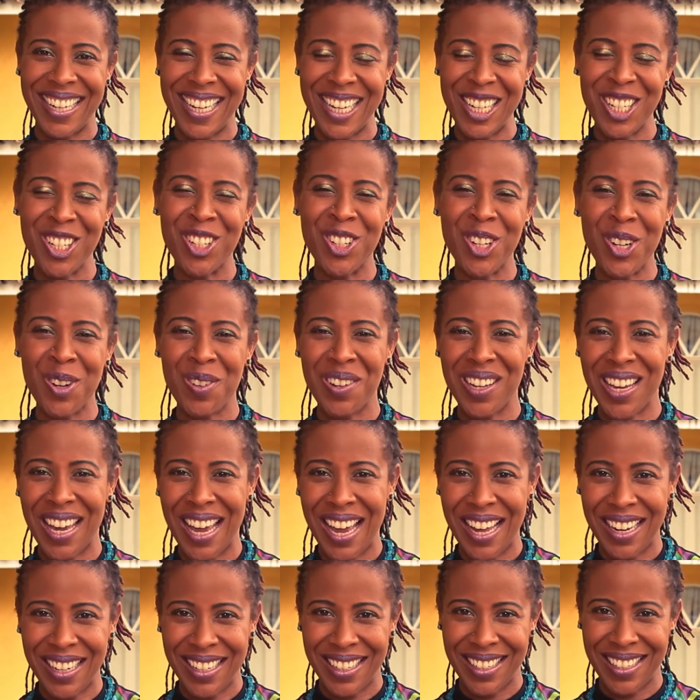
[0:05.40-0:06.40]
it's Jo
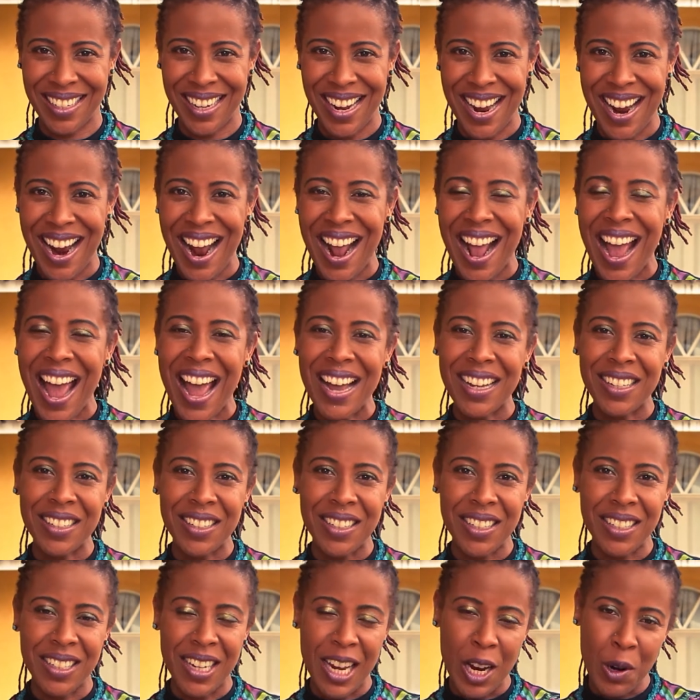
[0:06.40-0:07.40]
again, and
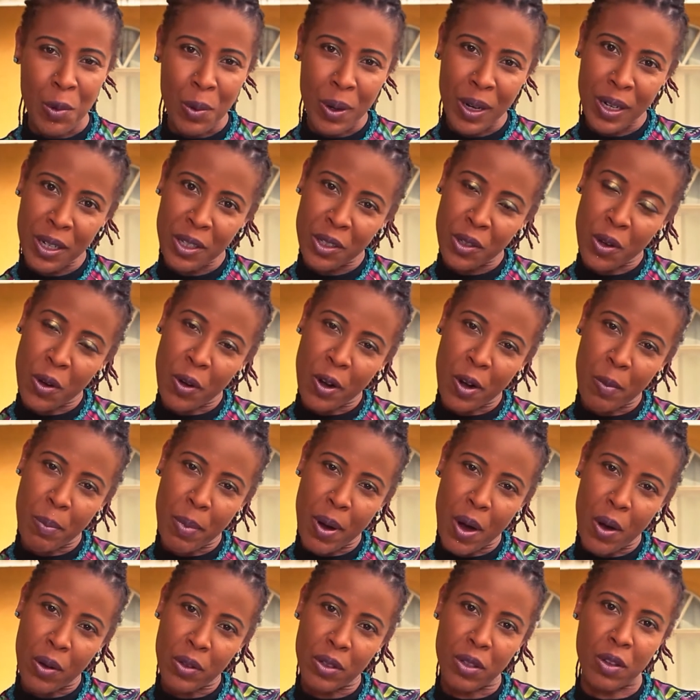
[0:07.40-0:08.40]
today we're going to talk
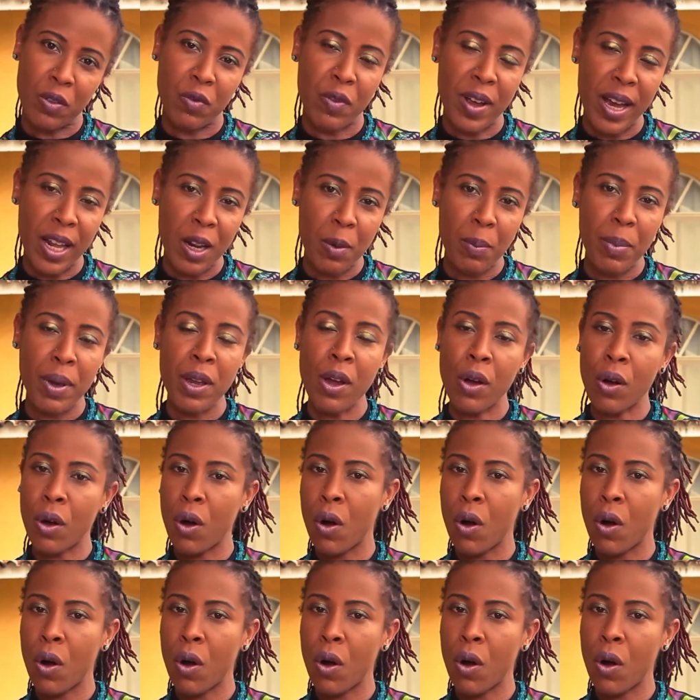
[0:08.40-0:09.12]
about developing a